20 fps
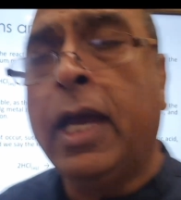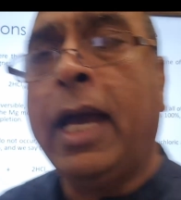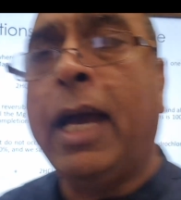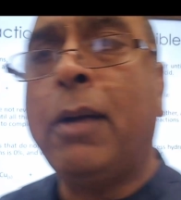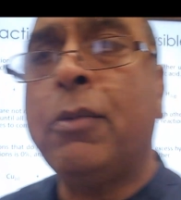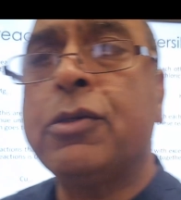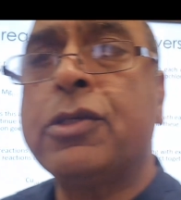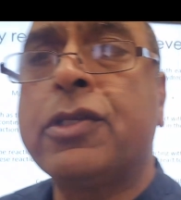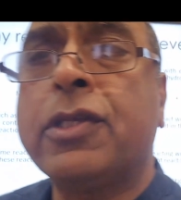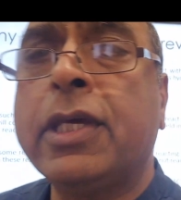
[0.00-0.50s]
I
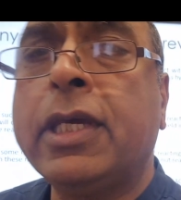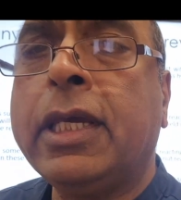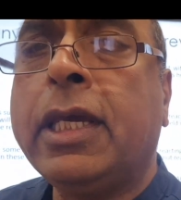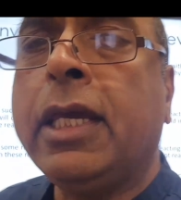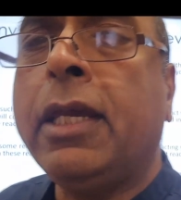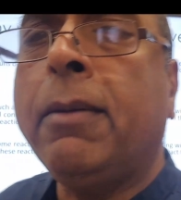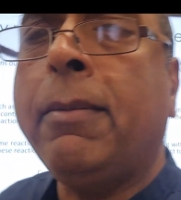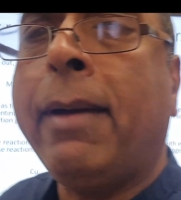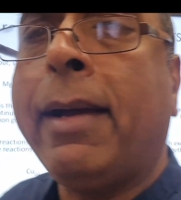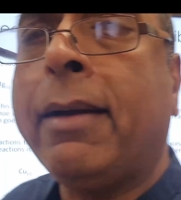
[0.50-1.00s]
was
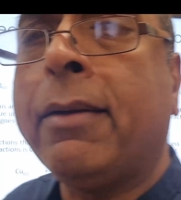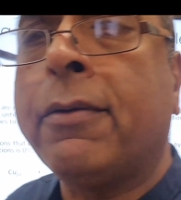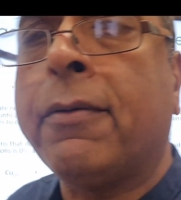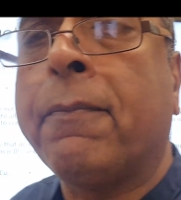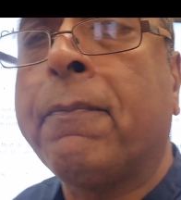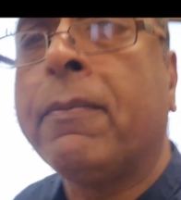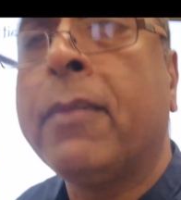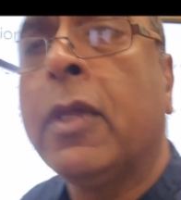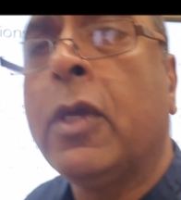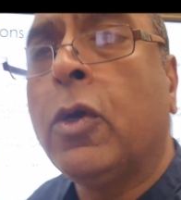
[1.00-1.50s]
thinking about
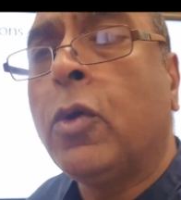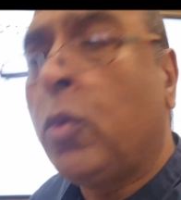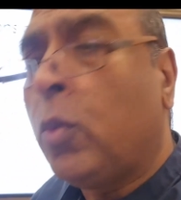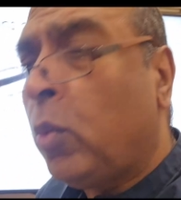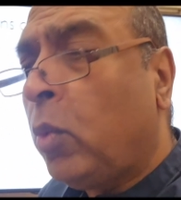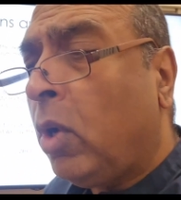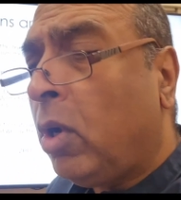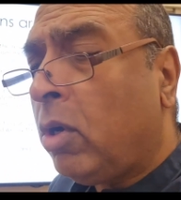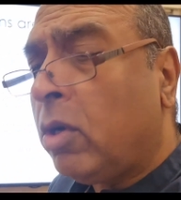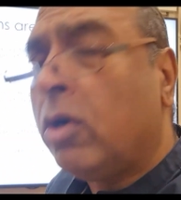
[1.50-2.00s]

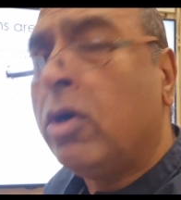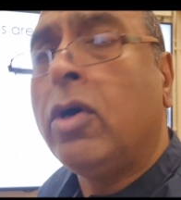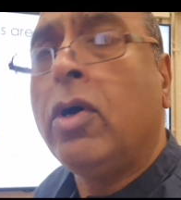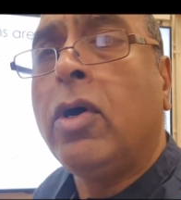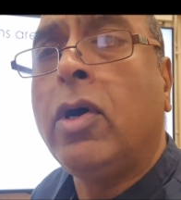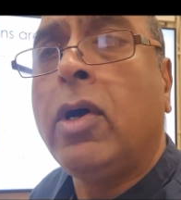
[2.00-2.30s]
what